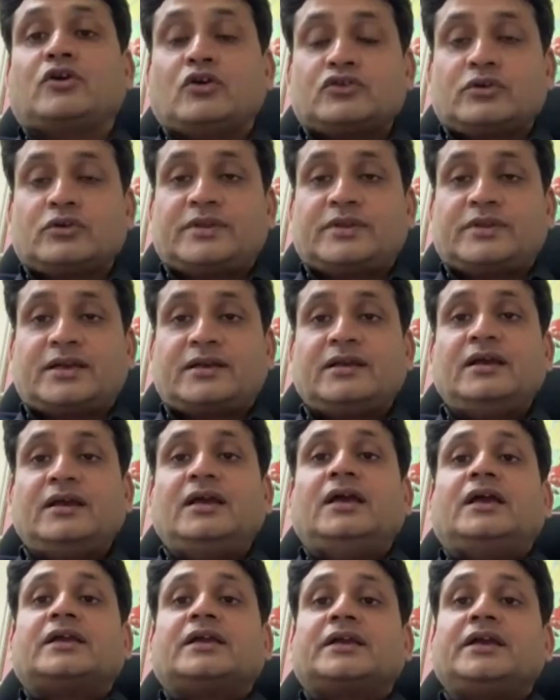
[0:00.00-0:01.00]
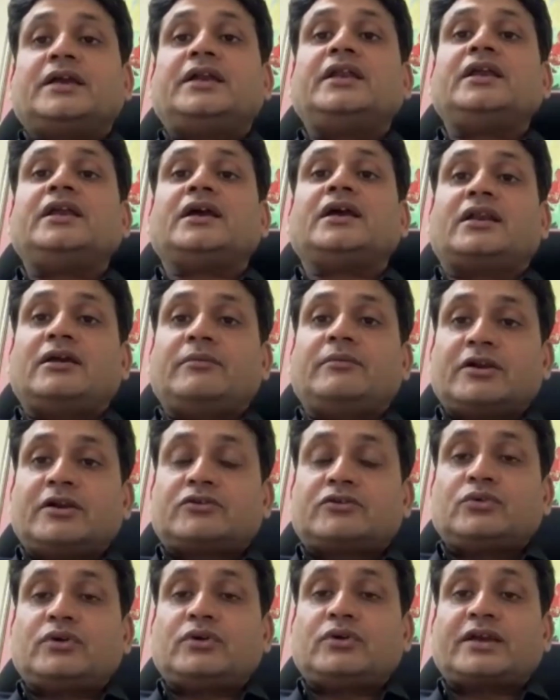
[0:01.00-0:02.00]
Because of that, kidney
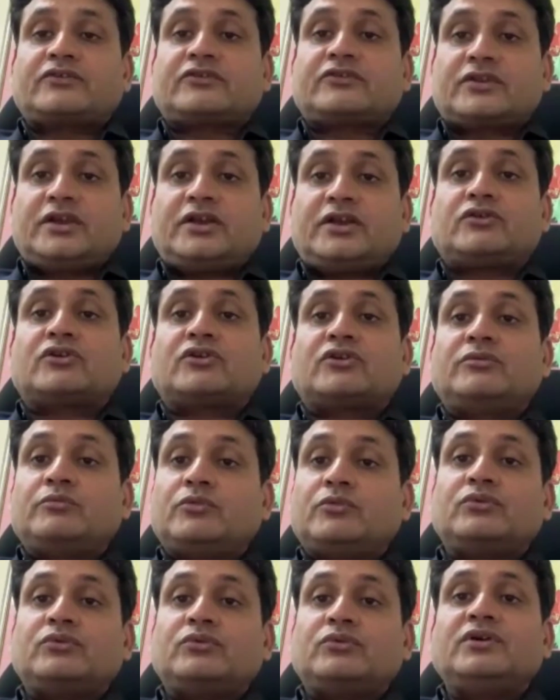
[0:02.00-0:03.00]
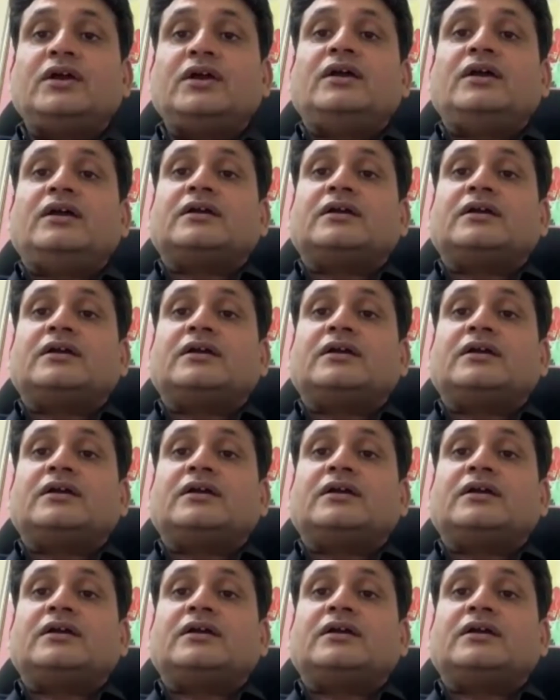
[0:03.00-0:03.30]
unable to excrete or remove